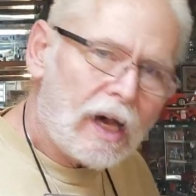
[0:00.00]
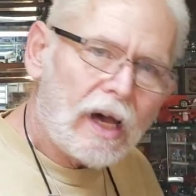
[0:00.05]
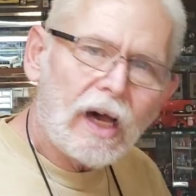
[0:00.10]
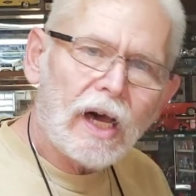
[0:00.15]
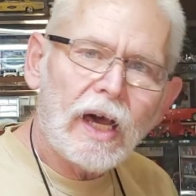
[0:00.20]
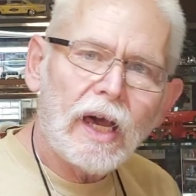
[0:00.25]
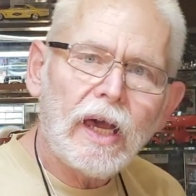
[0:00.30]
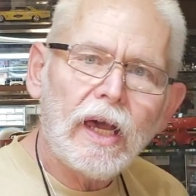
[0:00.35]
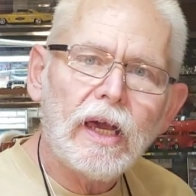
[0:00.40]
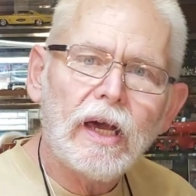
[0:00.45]

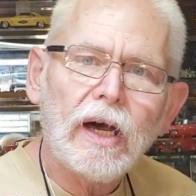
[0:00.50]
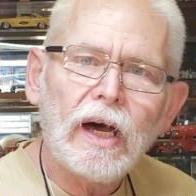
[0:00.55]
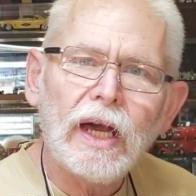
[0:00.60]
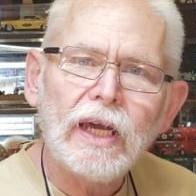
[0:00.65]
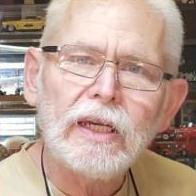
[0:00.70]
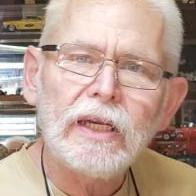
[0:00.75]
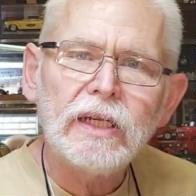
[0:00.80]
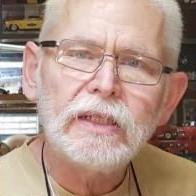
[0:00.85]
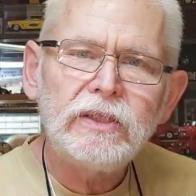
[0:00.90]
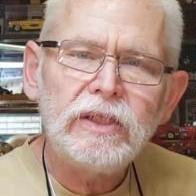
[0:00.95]
I
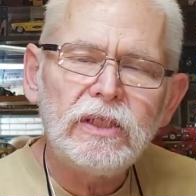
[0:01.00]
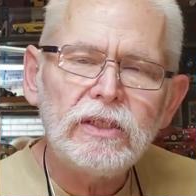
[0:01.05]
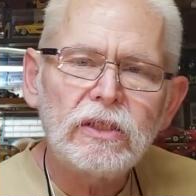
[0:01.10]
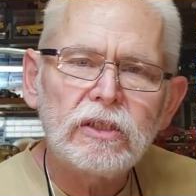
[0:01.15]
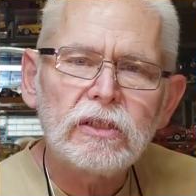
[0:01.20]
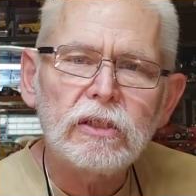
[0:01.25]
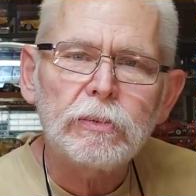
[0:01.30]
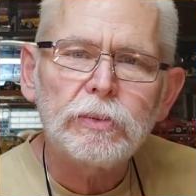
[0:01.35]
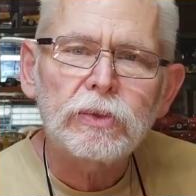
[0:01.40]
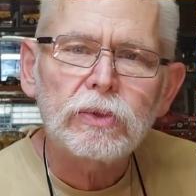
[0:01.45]
guess he's a
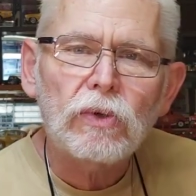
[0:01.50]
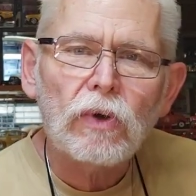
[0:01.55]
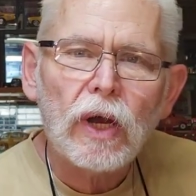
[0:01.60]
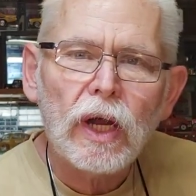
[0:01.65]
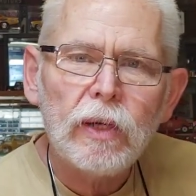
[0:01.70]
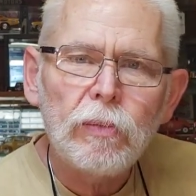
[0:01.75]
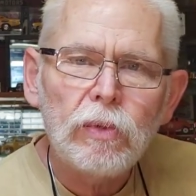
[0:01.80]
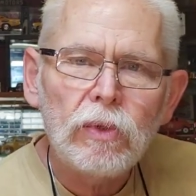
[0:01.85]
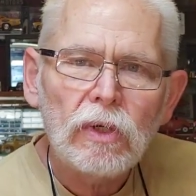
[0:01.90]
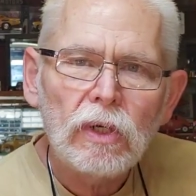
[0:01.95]

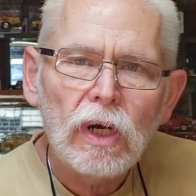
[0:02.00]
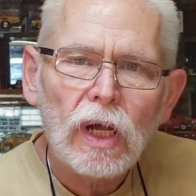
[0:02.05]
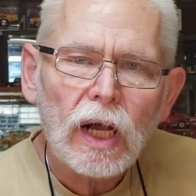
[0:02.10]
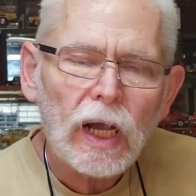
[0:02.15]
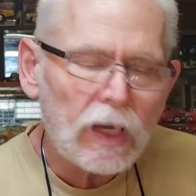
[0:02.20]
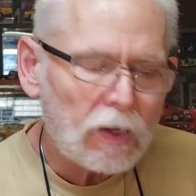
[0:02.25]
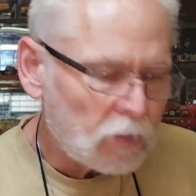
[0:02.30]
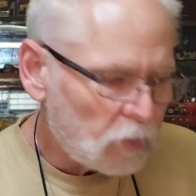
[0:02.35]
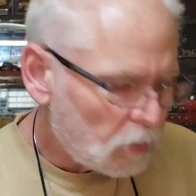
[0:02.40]
subscriber. I don't